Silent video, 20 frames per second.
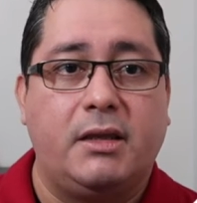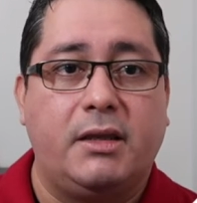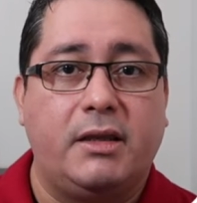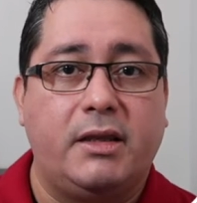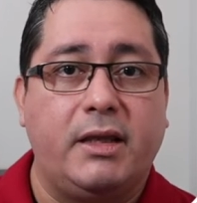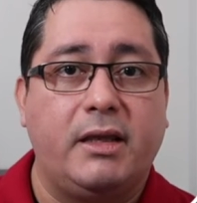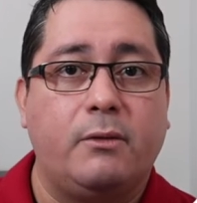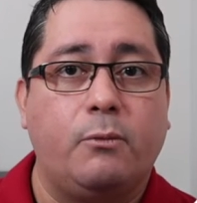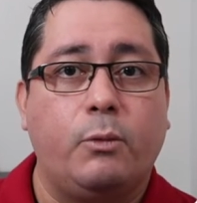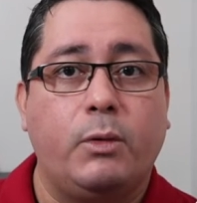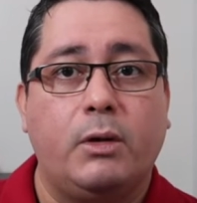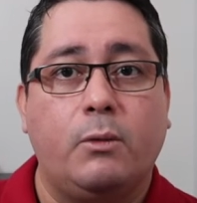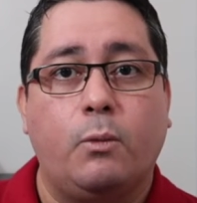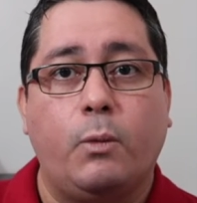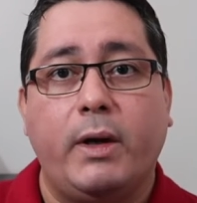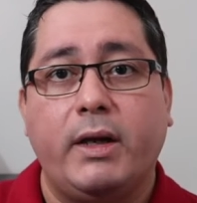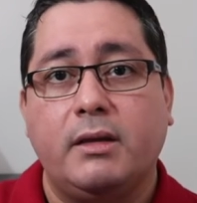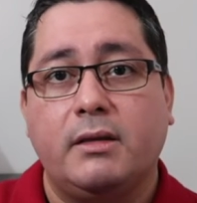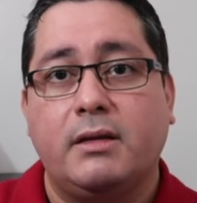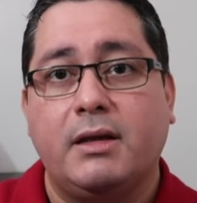Then we
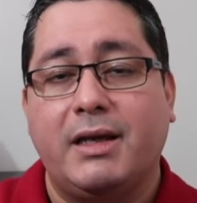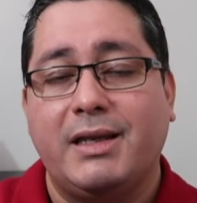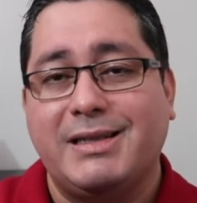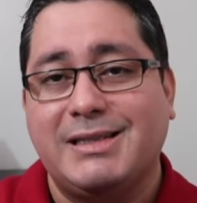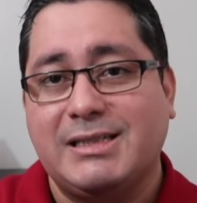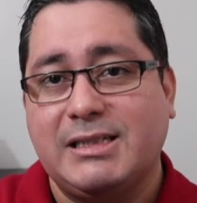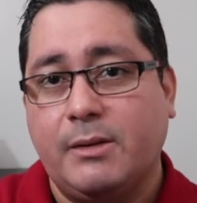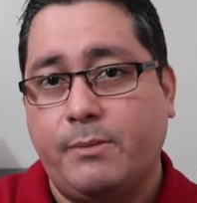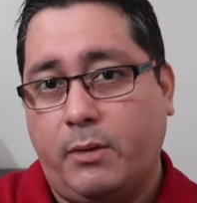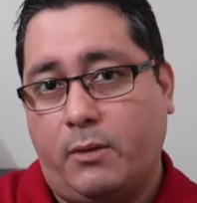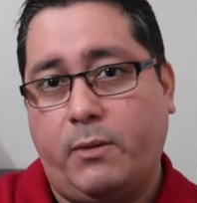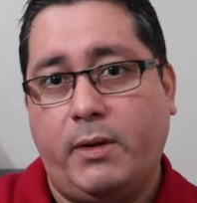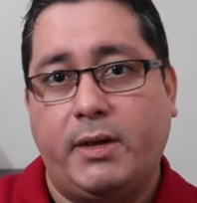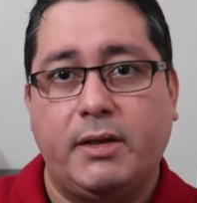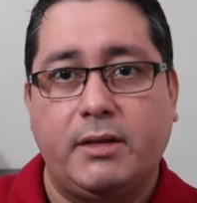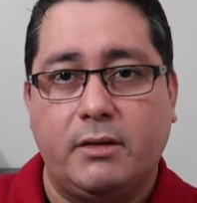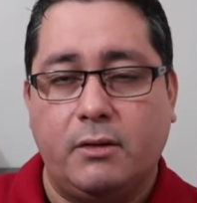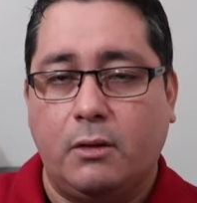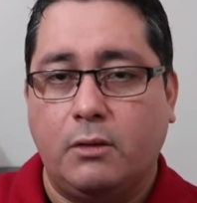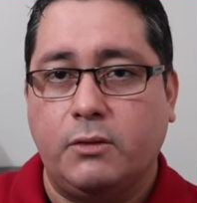went and
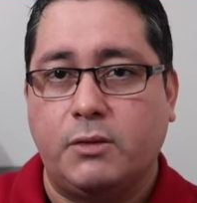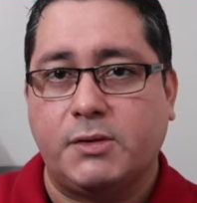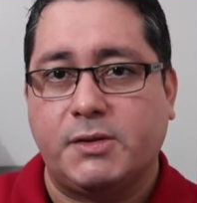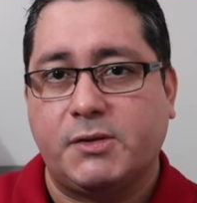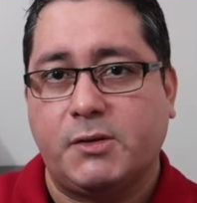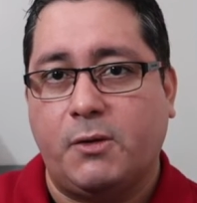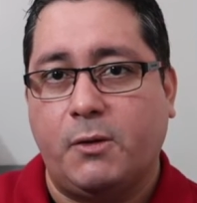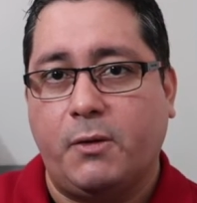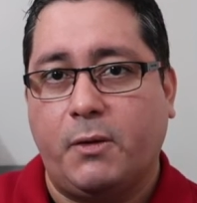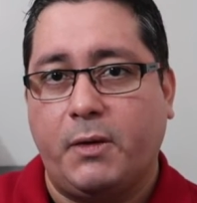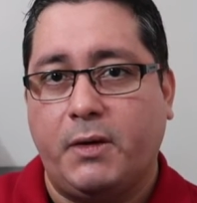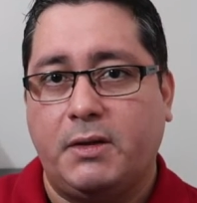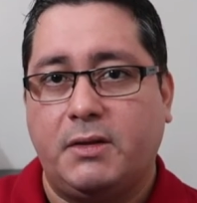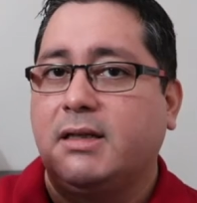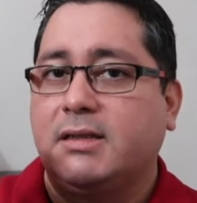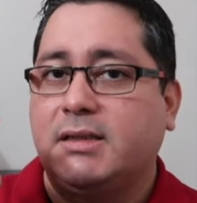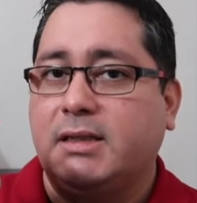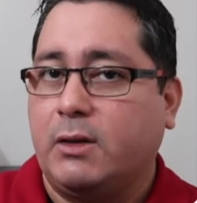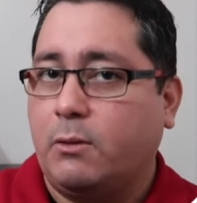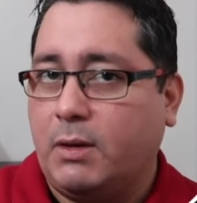separated all those concrete
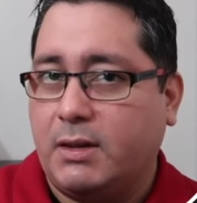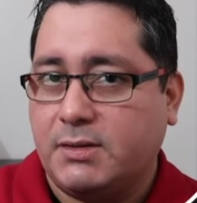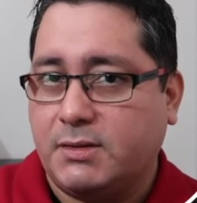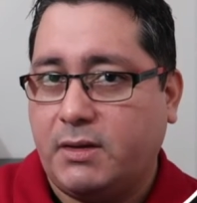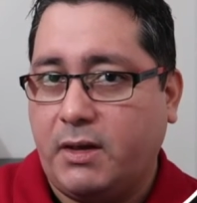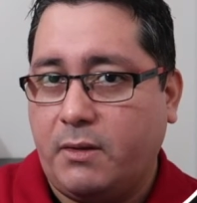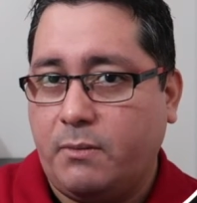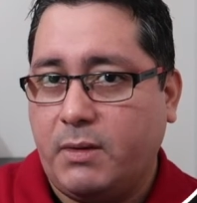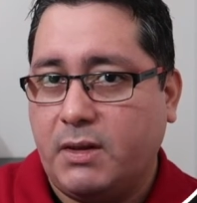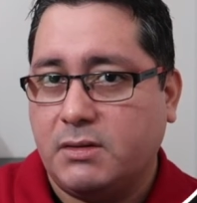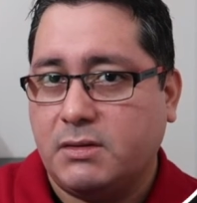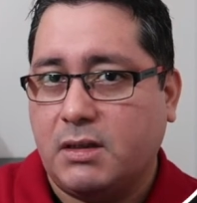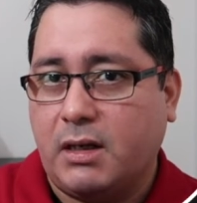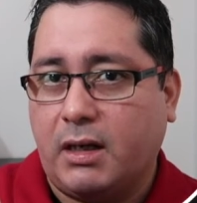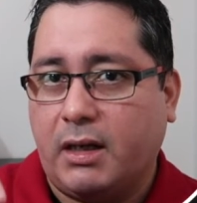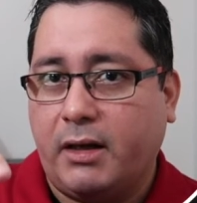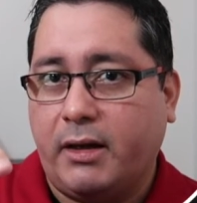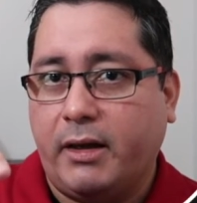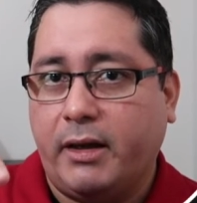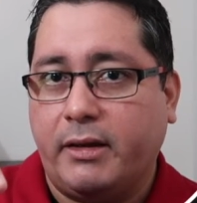SQL statements
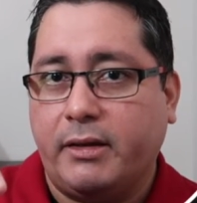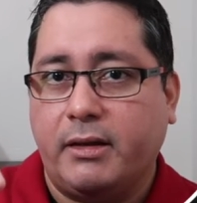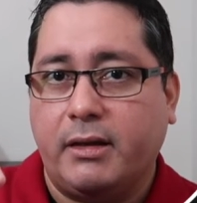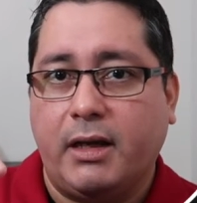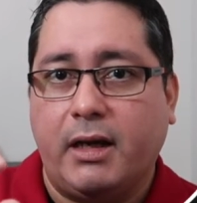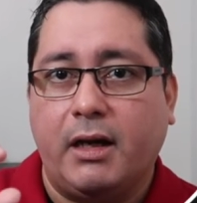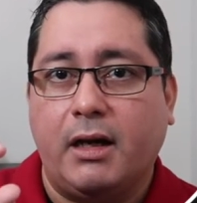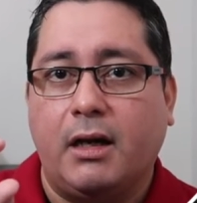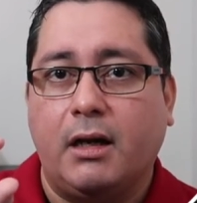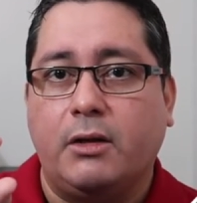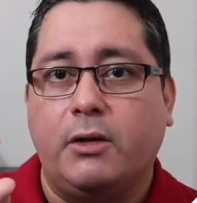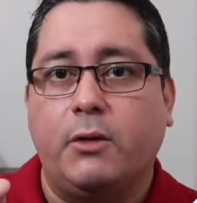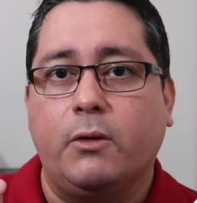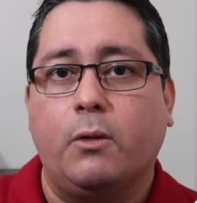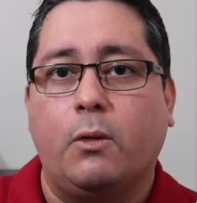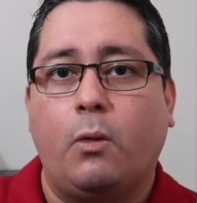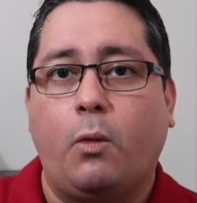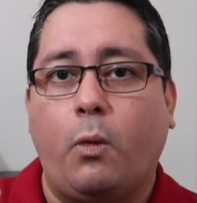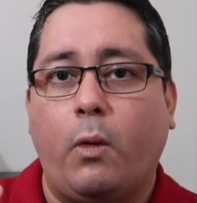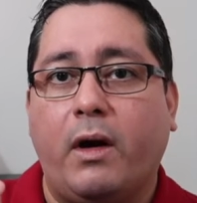and created a
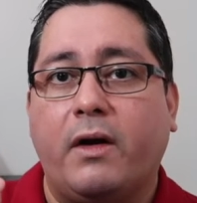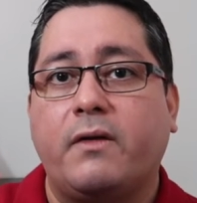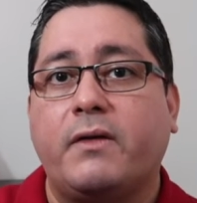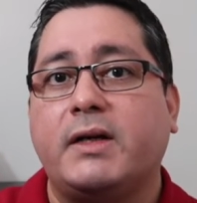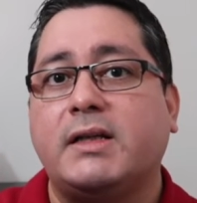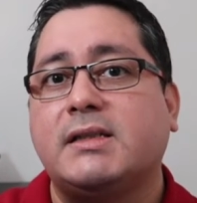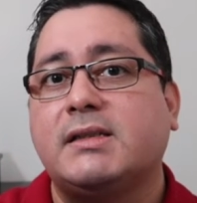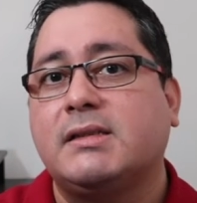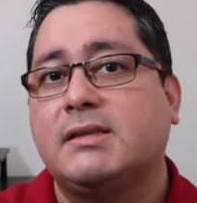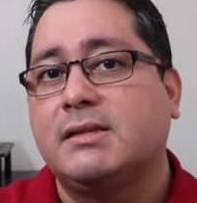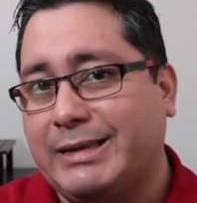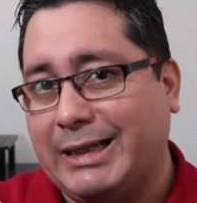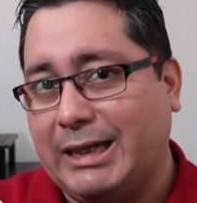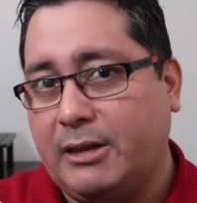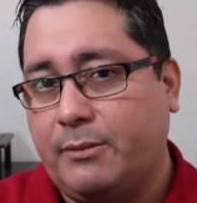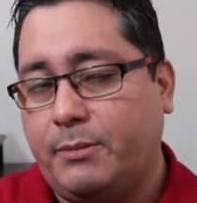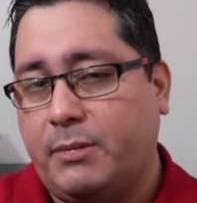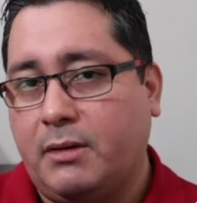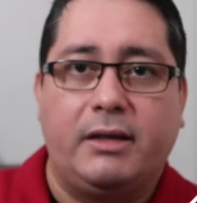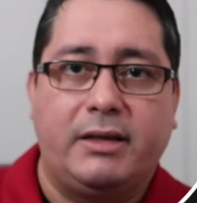new queries
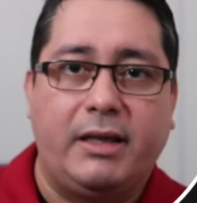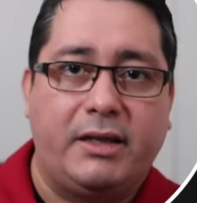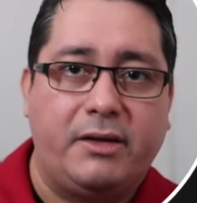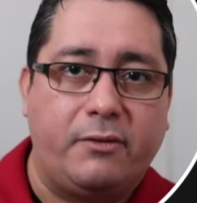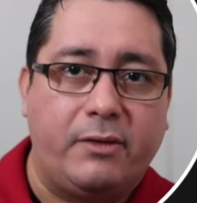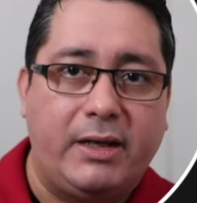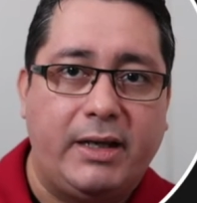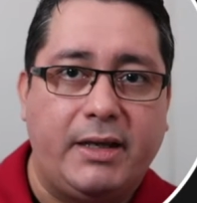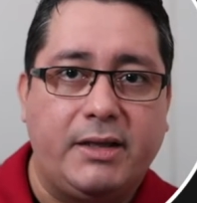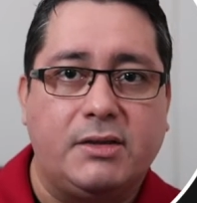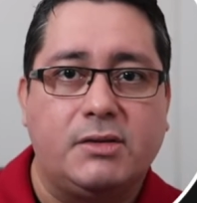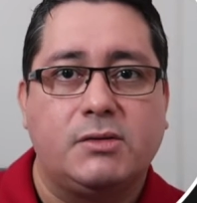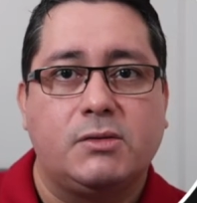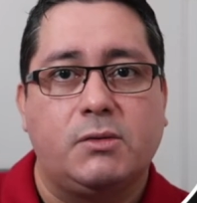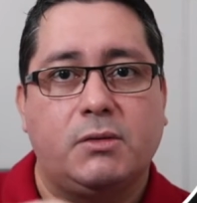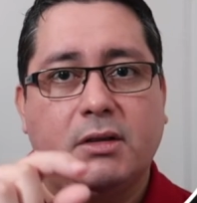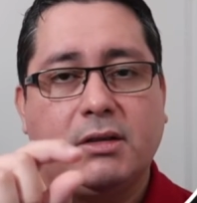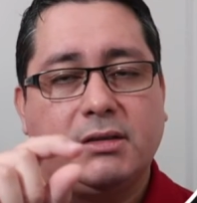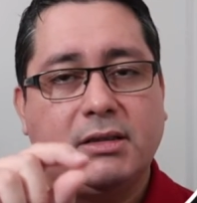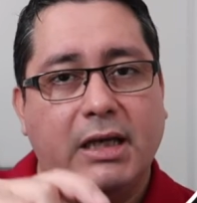type that relates
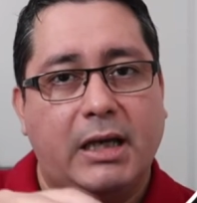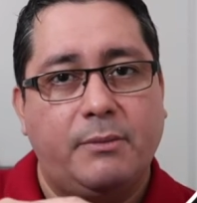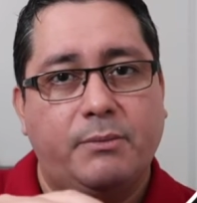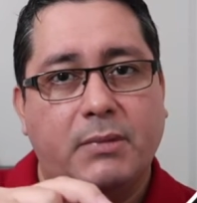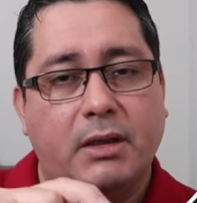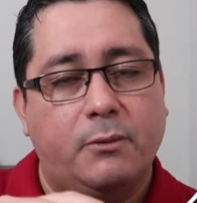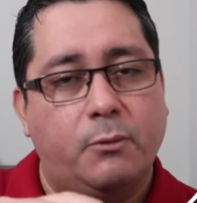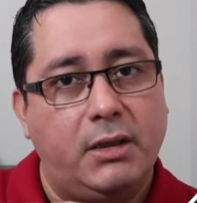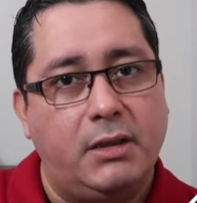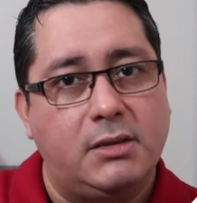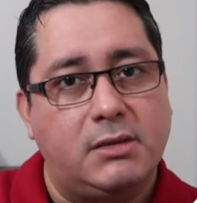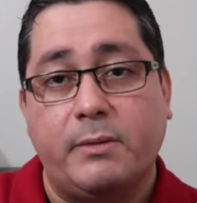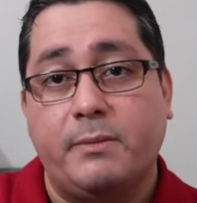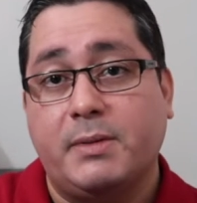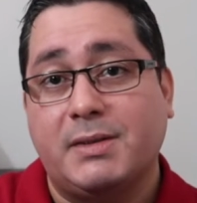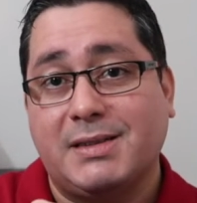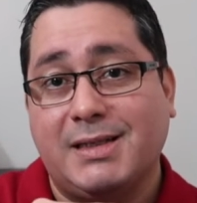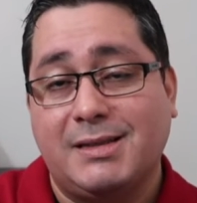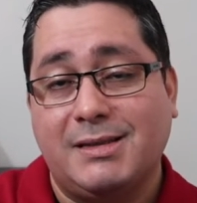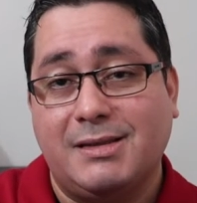to the type that is
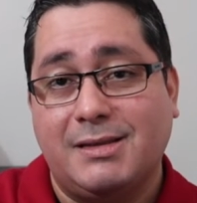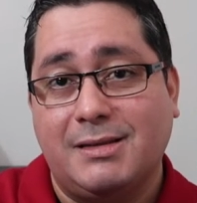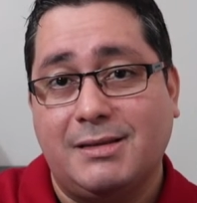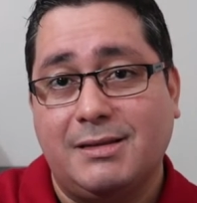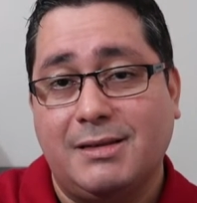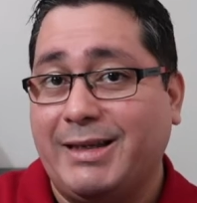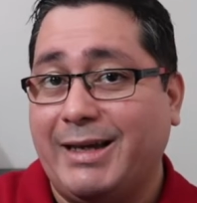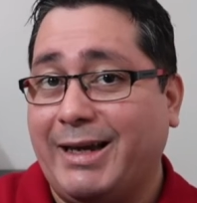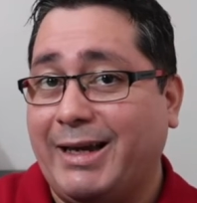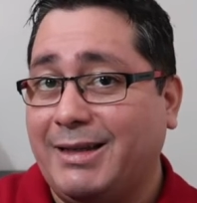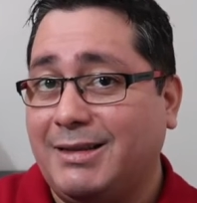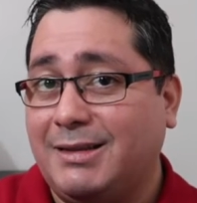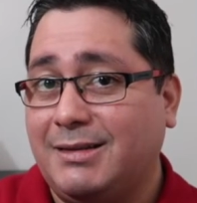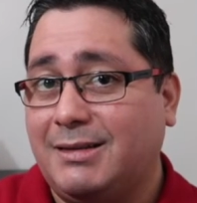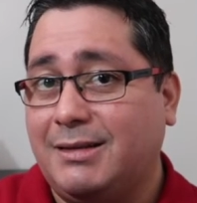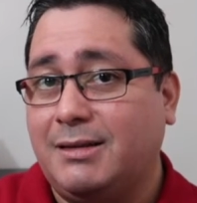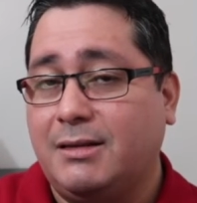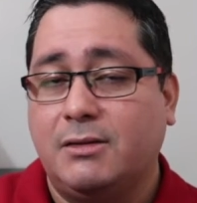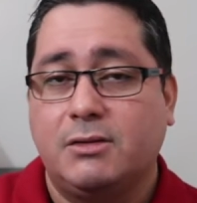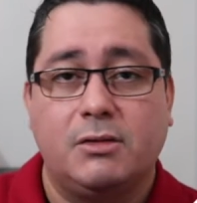representing the entity.